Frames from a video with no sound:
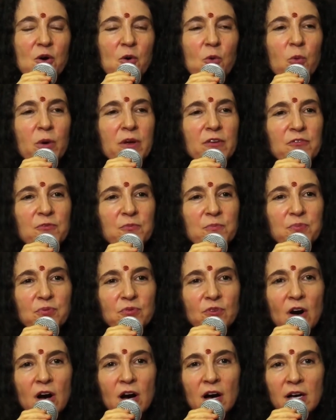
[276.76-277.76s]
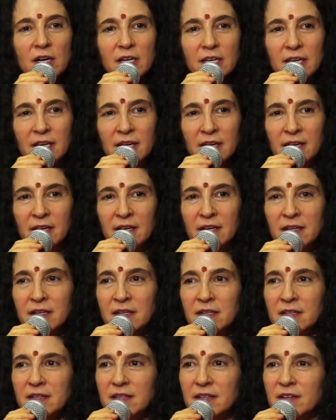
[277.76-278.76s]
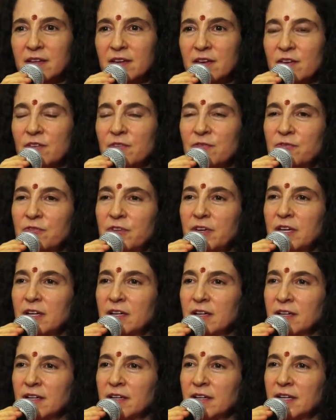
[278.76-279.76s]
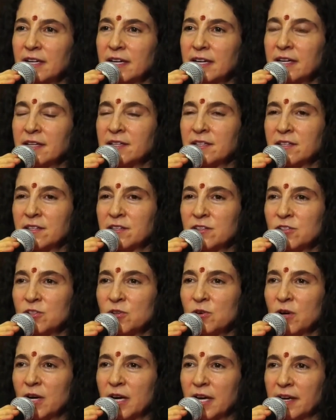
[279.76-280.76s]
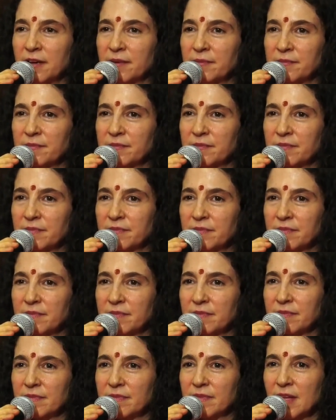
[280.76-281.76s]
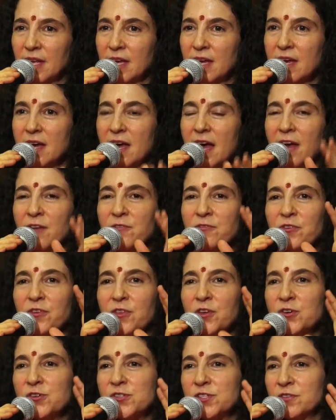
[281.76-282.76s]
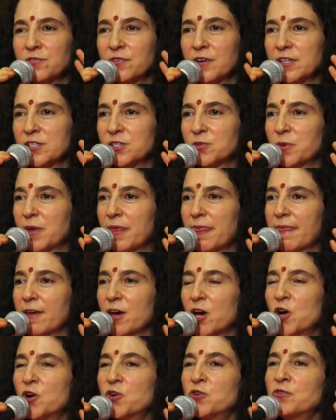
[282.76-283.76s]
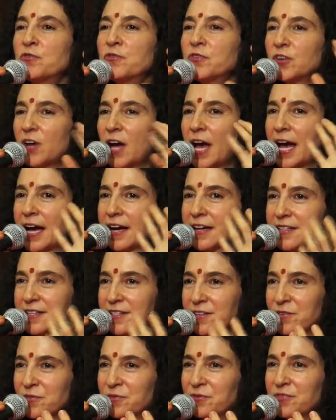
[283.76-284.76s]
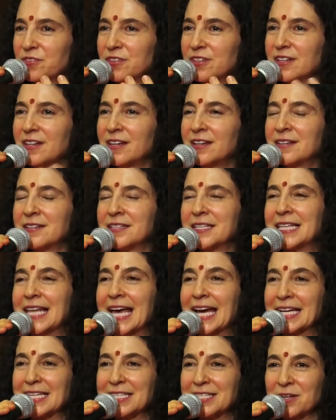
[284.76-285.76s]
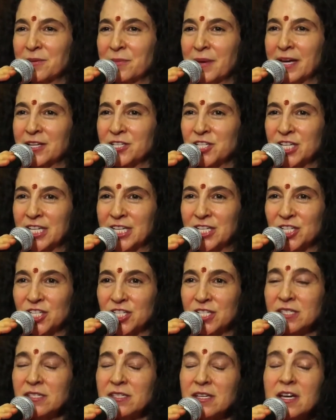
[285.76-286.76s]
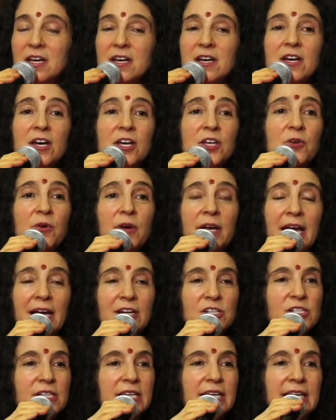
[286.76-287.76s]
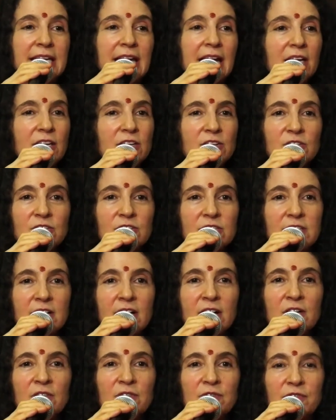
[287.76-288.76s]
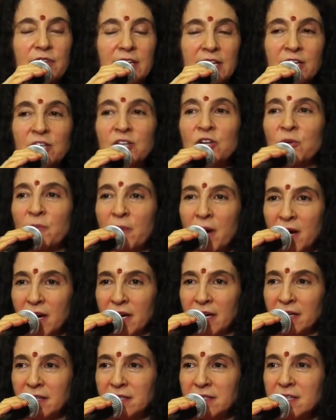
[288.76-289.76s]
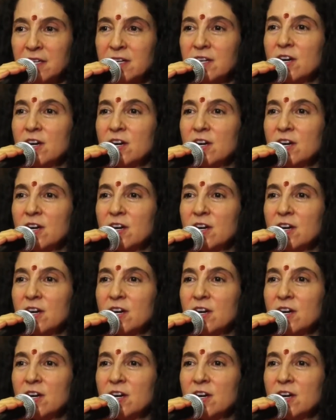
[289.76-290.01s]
we've brought in fear into the joy. And for those of us with overactive intellects and imaginations, you can actually get yourself in your mind